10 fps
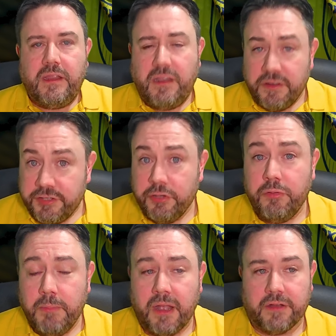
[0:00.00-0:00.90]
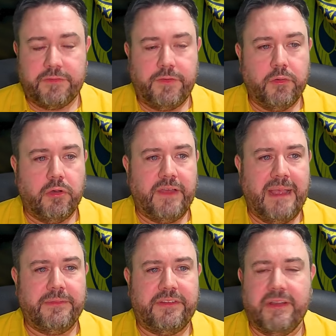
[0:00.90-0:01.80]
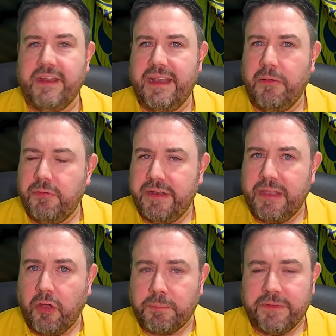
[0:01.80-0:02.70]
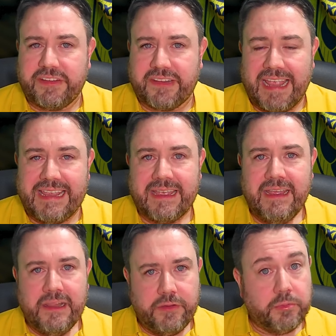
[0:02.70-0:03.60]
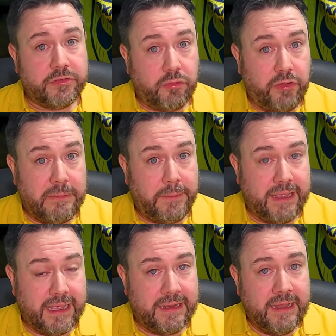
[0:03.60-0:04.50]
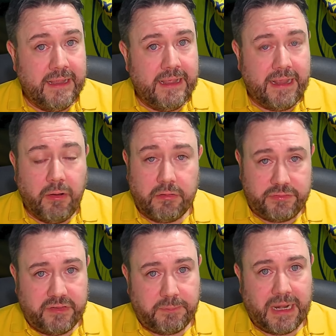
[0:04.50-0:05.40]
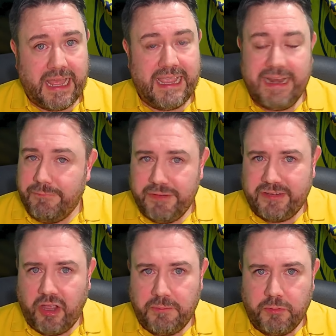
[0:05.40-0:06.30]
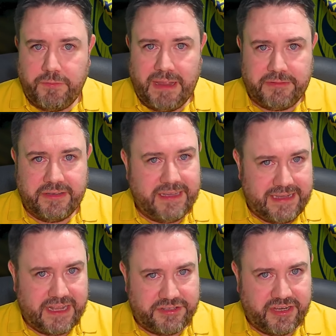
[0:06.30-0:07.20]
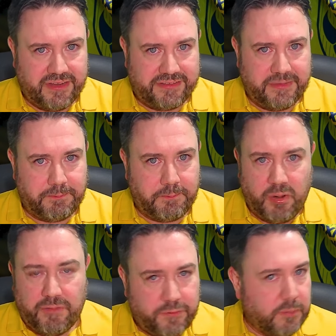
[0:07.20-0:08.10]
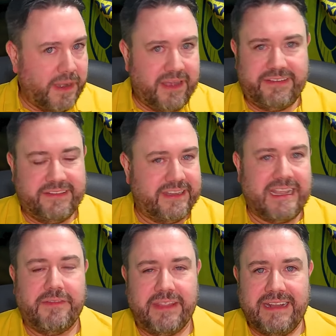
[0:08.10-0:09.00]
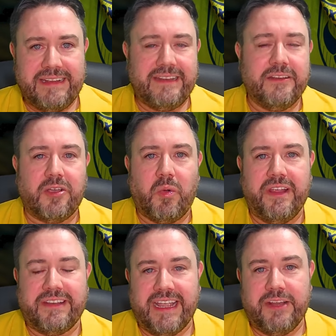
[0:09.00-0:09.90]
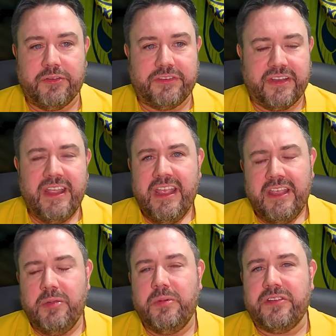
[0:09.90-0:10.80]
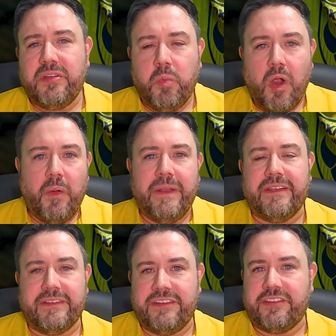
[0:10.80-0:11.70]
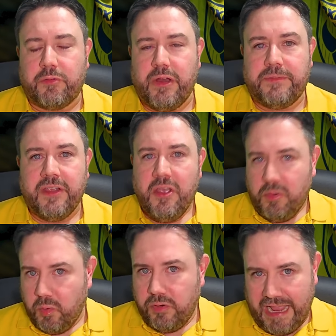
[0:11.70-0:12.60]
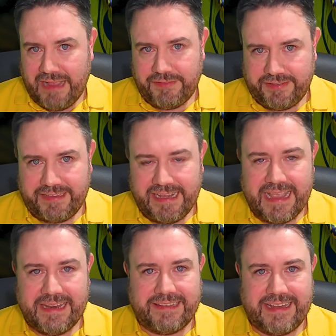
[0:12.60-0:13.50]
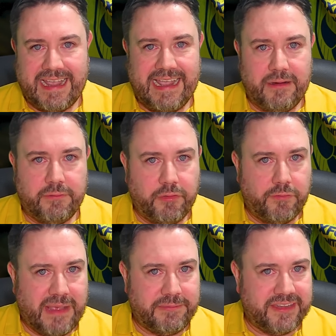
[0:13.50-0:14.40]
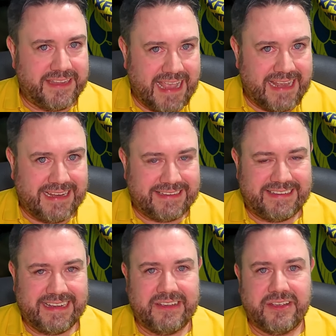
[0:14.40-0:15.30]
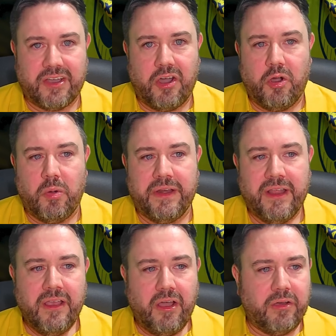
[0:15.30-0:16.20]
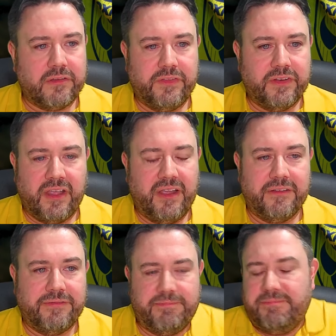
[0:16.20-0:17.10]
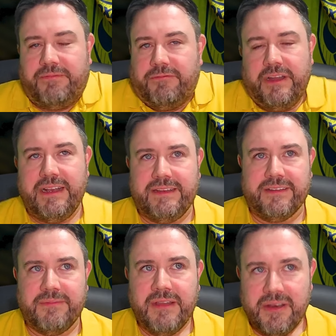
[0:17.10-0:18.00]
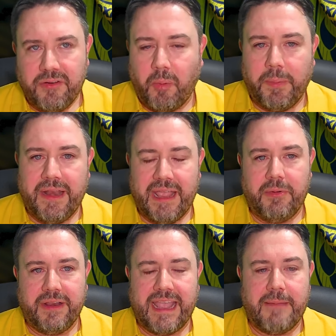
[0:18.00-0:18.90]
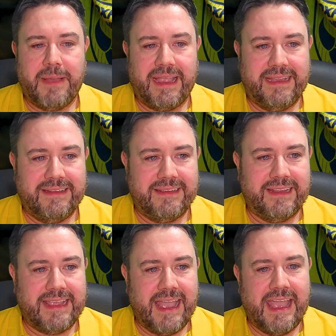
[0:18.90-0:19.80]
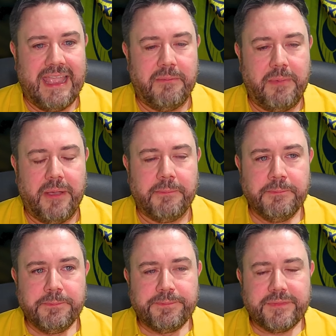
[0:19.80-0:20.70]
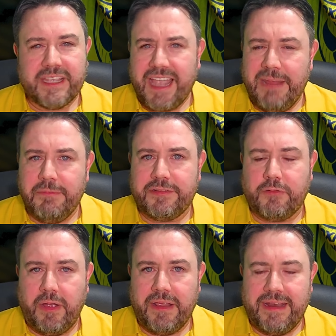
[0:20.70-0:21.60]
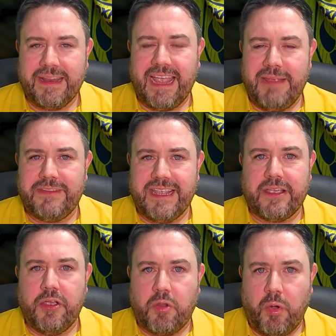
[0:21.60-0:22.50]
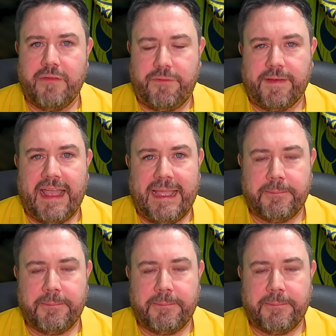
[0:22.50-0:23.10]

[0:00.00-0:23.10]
too much for Northampton. And there were the odd mistake that was creeping in Oxford's play. And every time Northampton did get a chance to put a few passes together, they did look quite dangerous. And you were just worried that this script would have a sting in the tail of Northampton getting that second goal and Oxford kind of really just not being able to get back into the game. But the game was quite, and the game did go quite flat